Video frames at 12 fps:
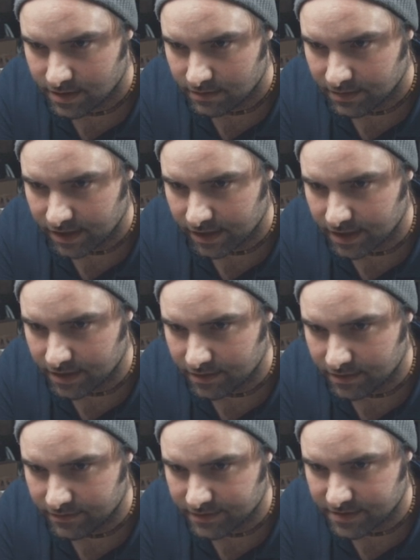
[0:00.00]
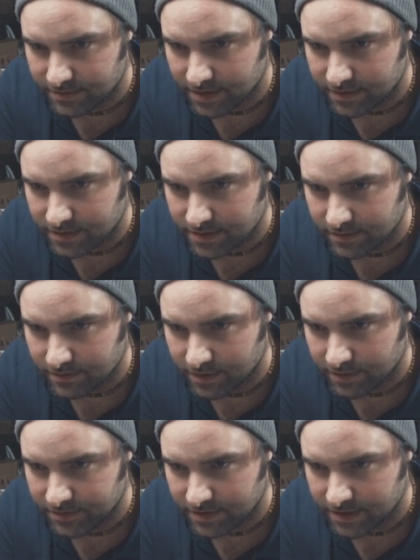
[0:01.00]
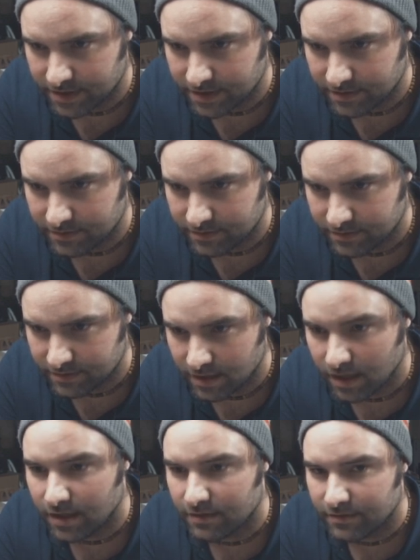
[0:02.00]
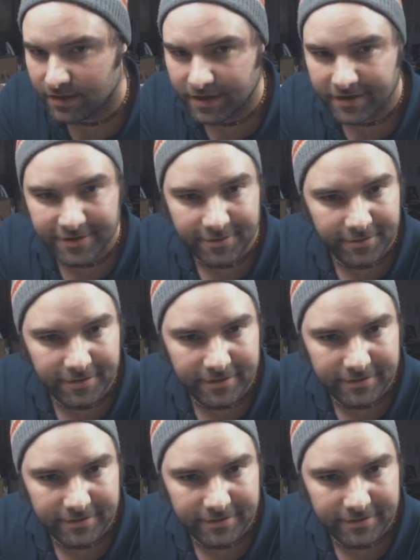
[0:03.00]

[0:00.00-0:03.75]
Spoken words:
Getting kind of nervous about this. I'm hoping I can do. All right, cool.